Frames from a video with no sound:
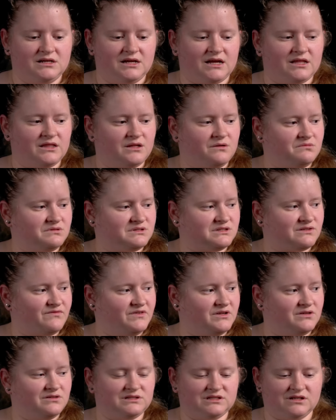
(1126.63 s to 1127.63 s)
and there was
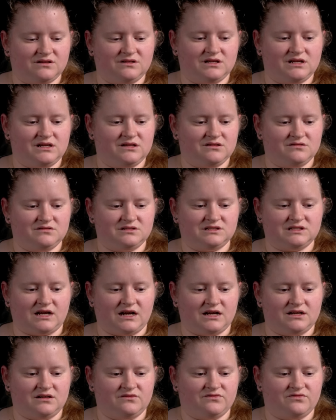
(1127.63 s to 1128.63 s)
fields on either
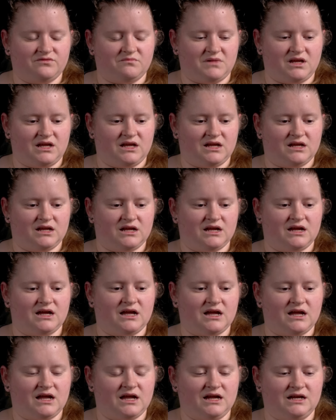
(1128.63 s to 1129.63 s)
side of me,
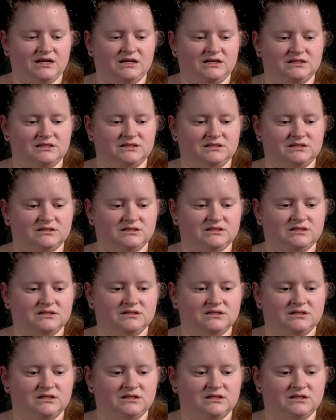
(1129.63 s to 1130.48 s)
and